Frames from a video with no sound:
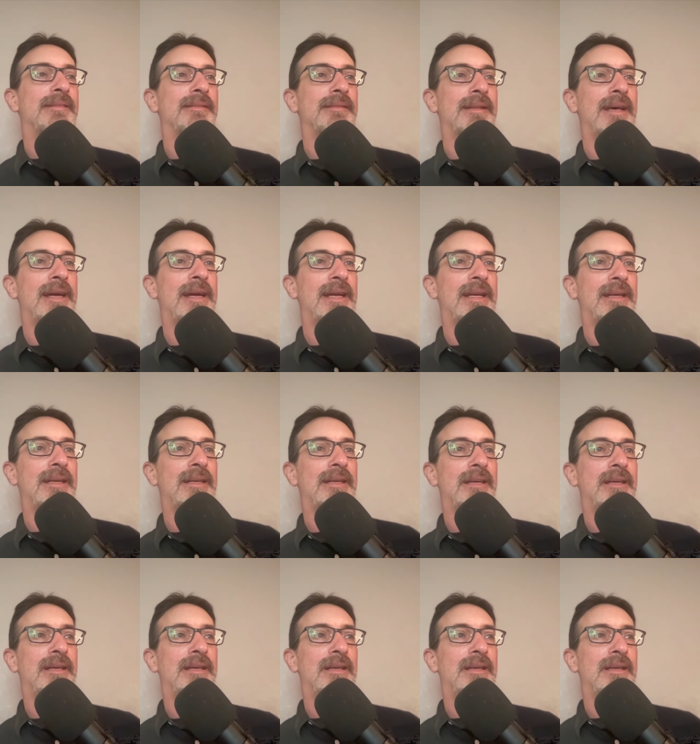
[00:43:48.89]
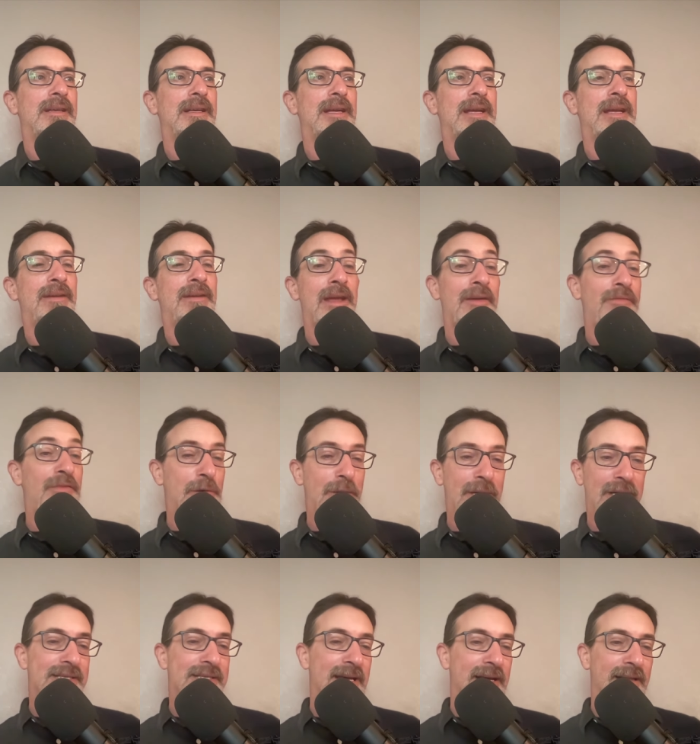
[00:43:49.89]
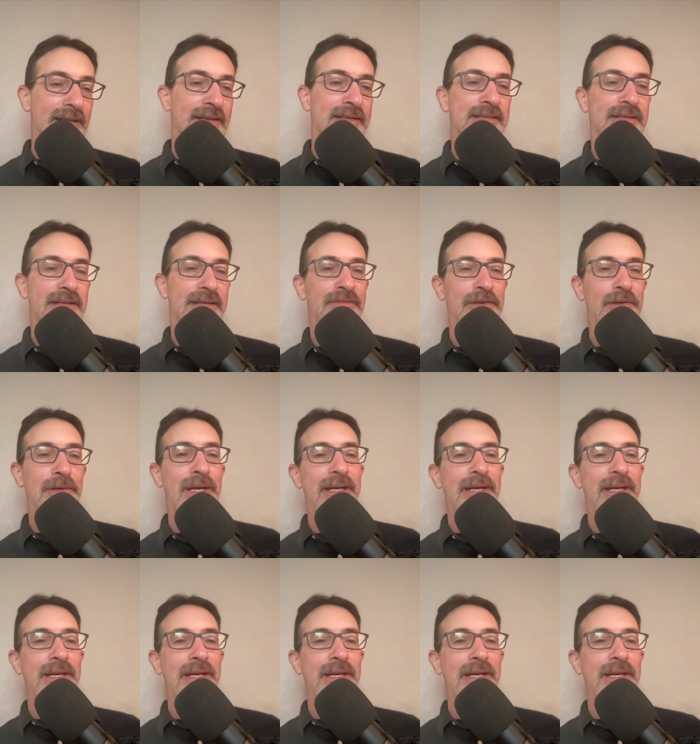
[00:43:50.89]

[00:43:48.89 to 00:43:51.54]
like if you can say this, if you